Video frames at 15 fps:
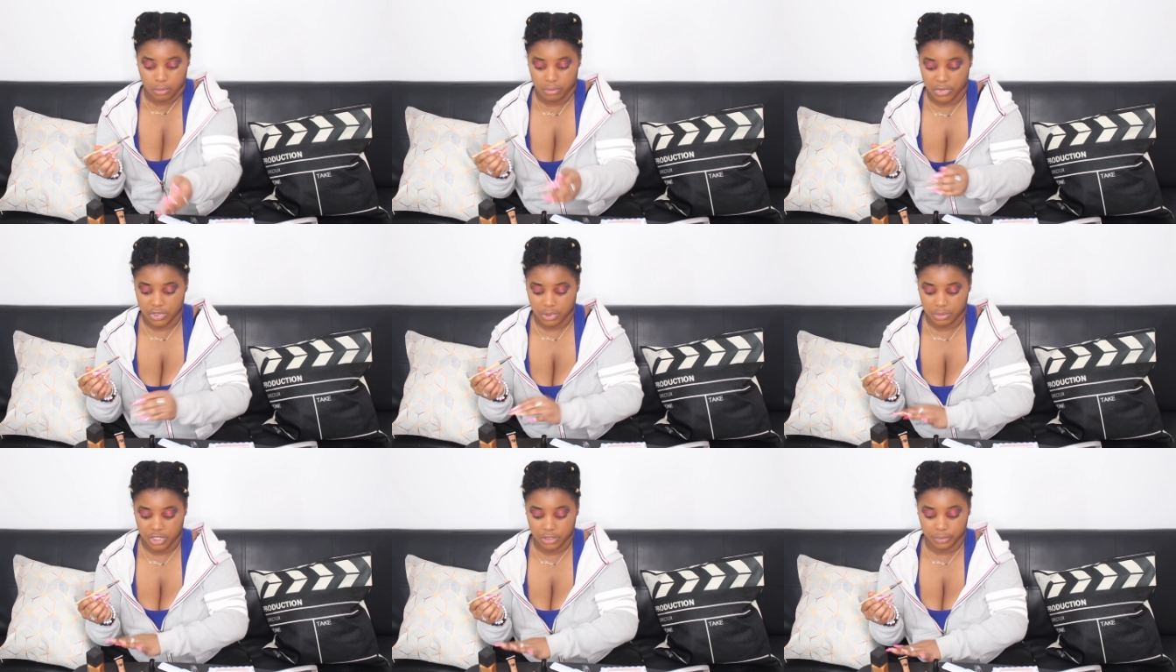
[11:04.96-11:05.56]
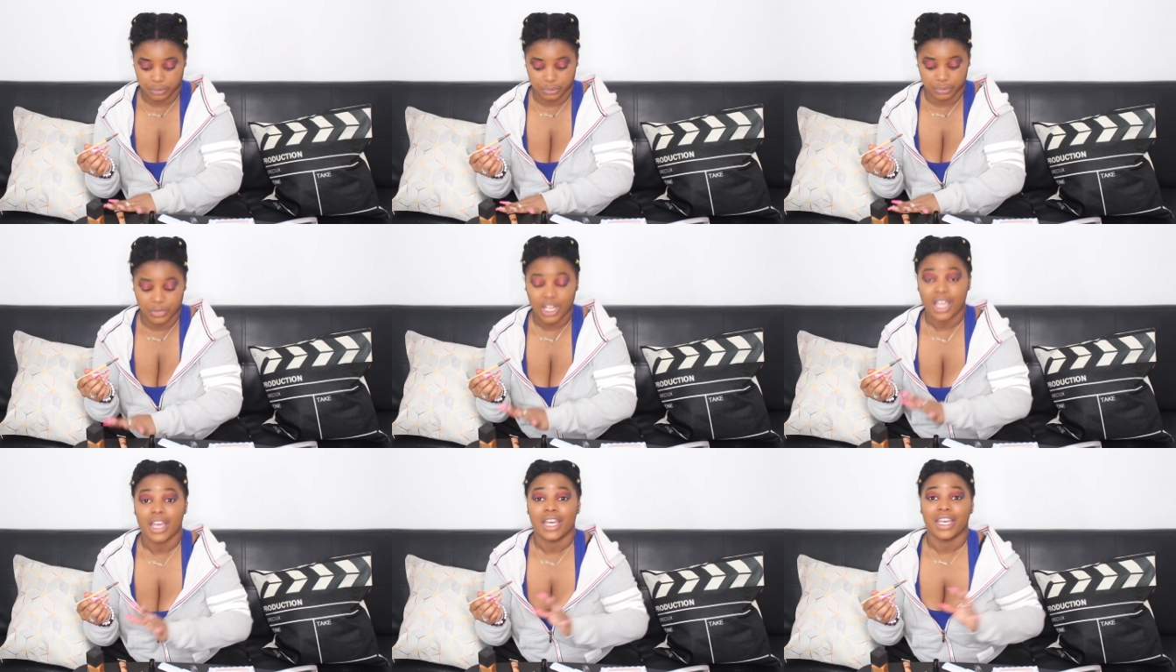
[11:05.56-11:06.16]
it's on me?
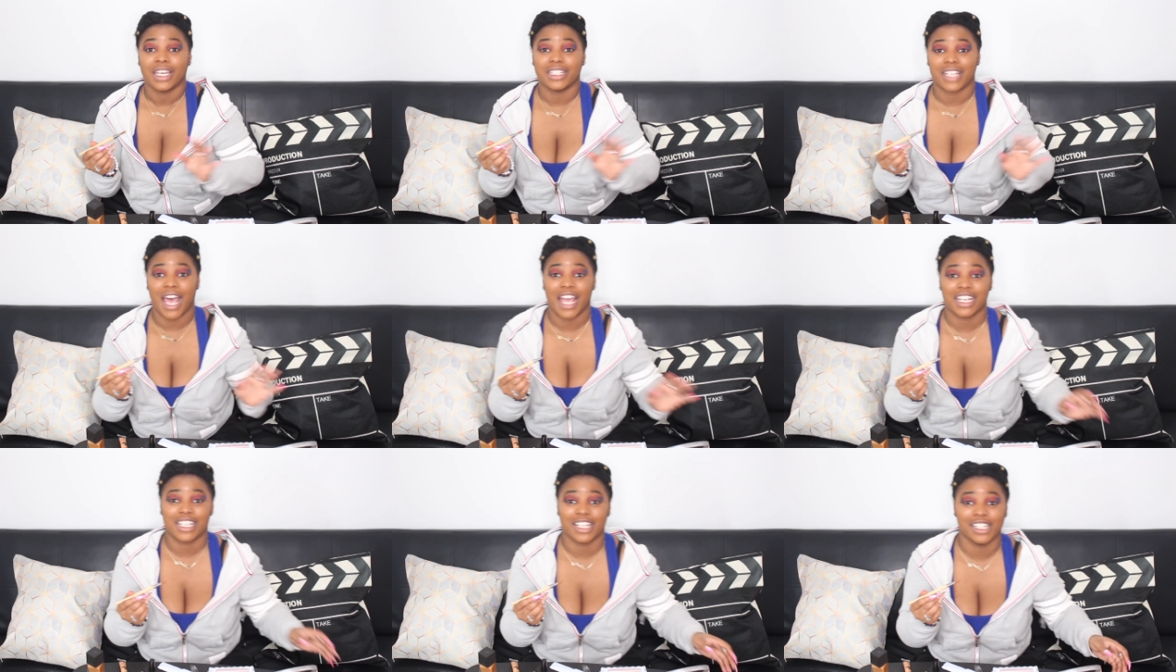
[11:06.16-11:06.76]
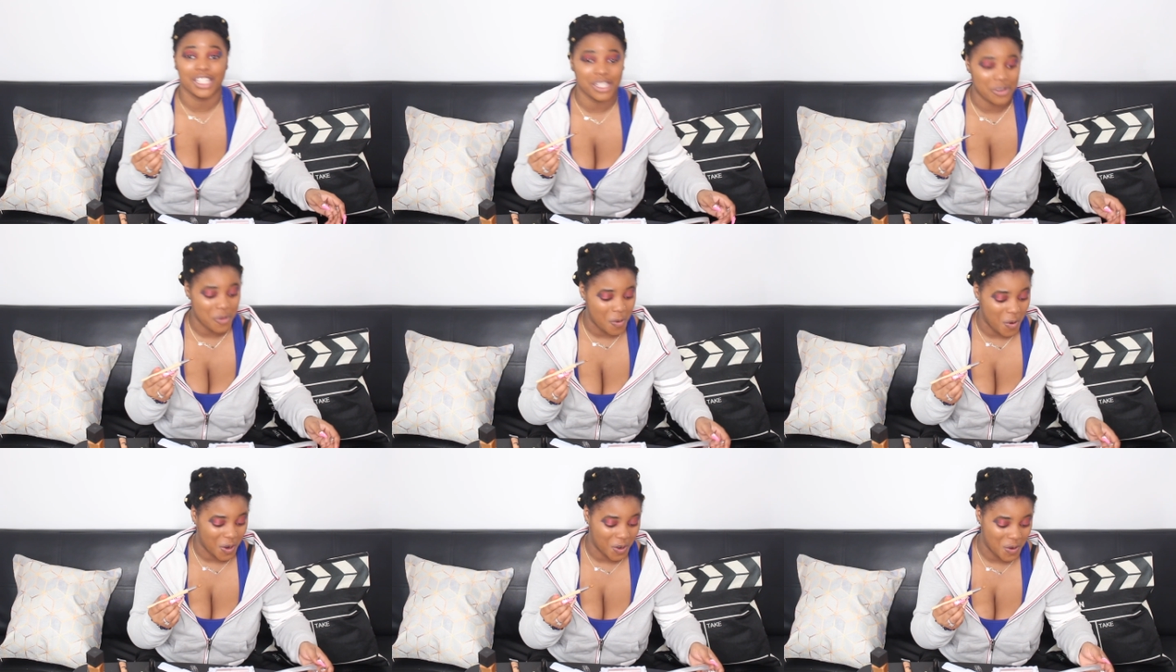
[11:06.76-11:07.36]
It's actually
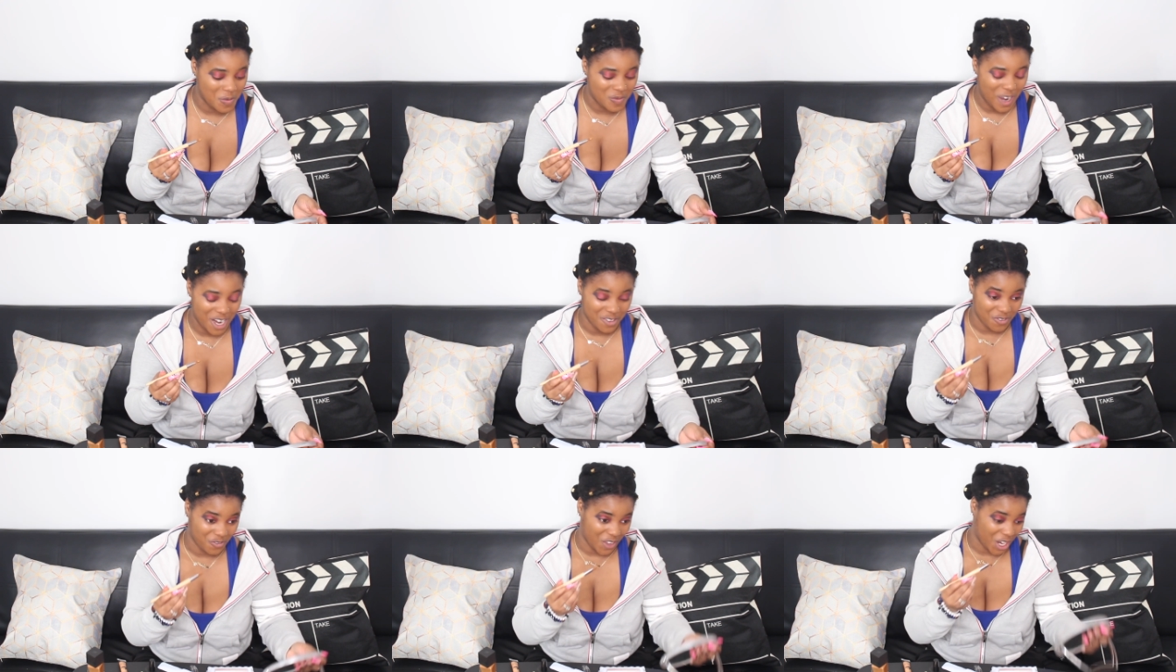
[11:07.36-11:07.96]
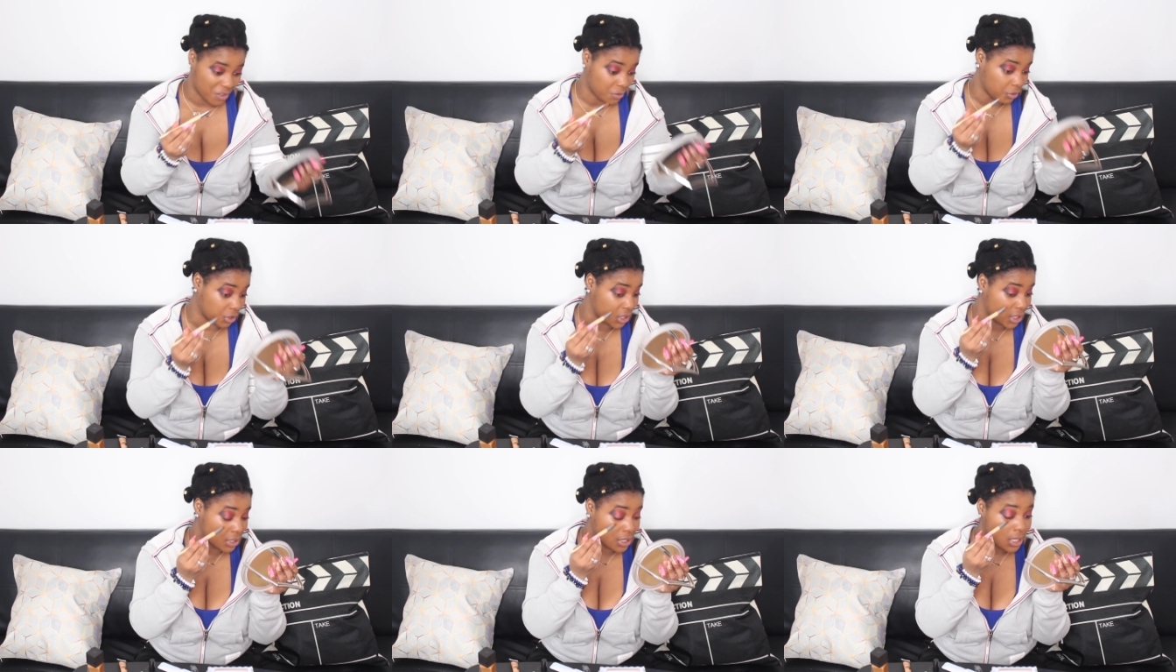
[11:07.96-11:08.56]
one of my
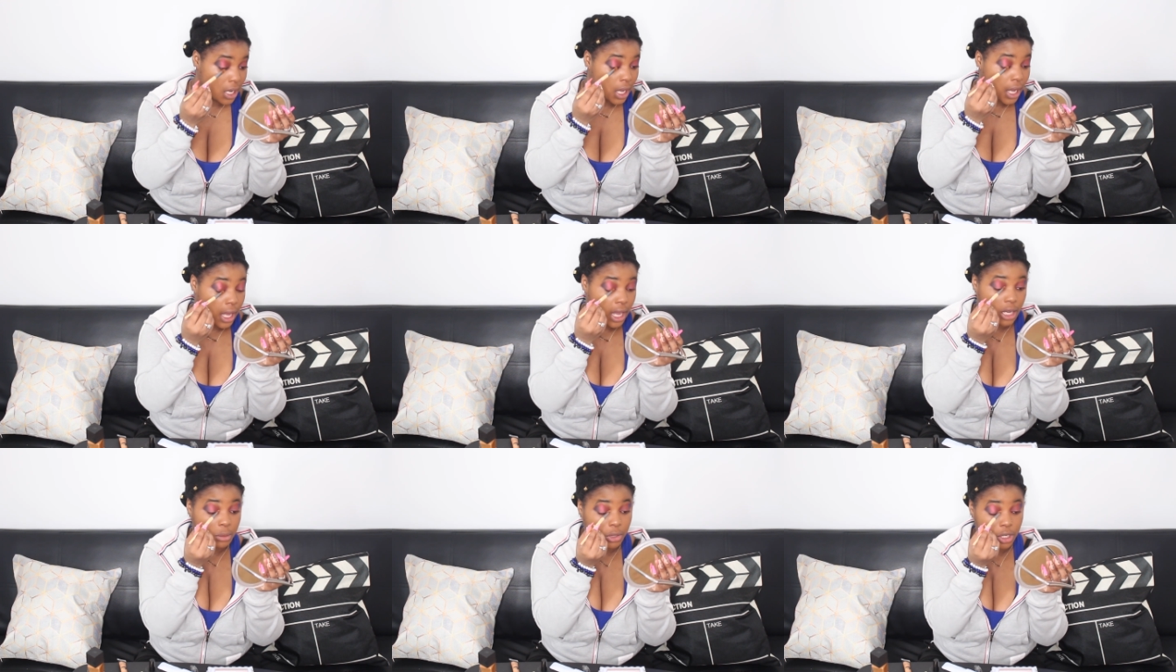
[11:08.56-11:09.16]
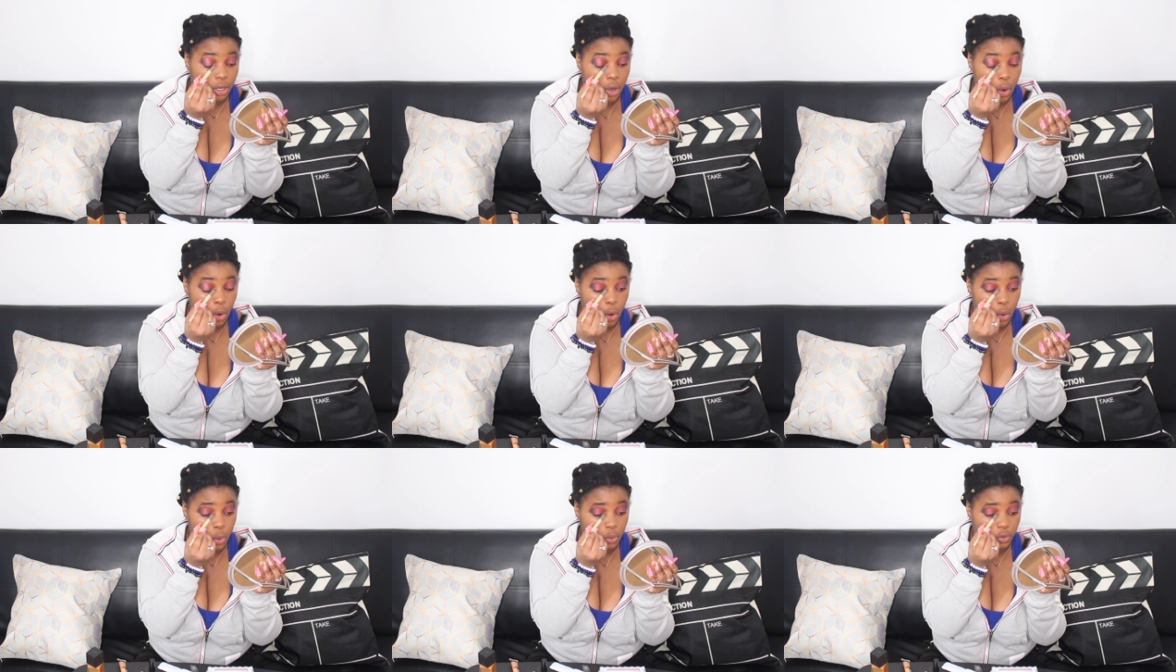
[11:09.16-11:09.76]
favorites. And I'm gonna go
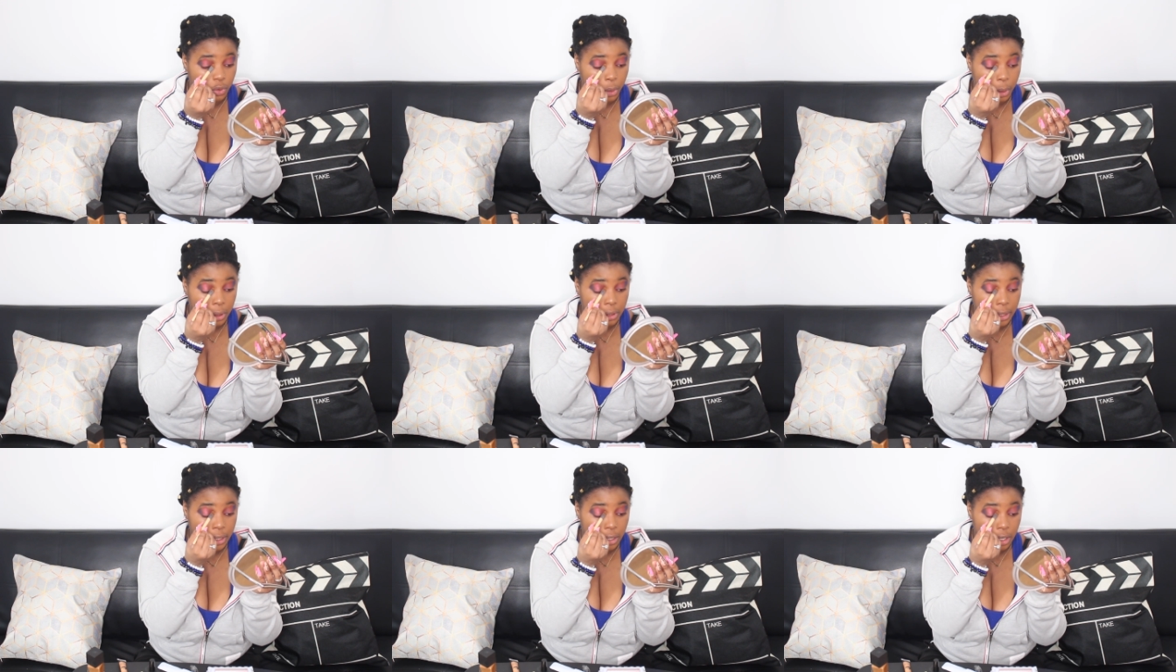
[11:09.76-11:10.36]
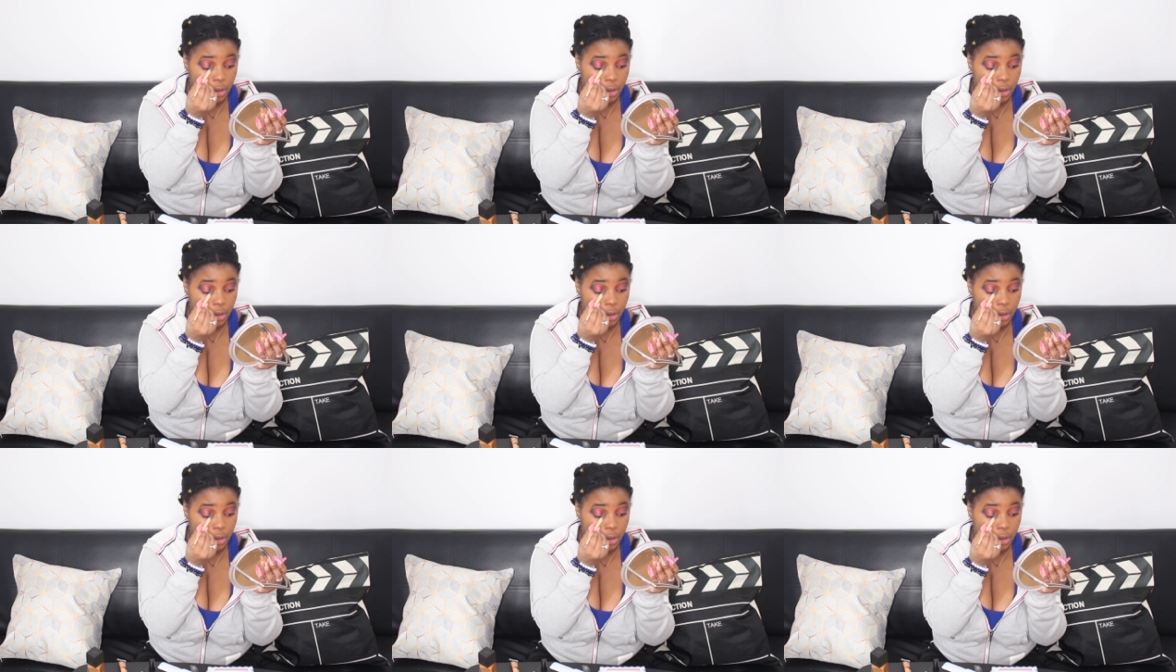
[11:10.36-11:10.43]
over, like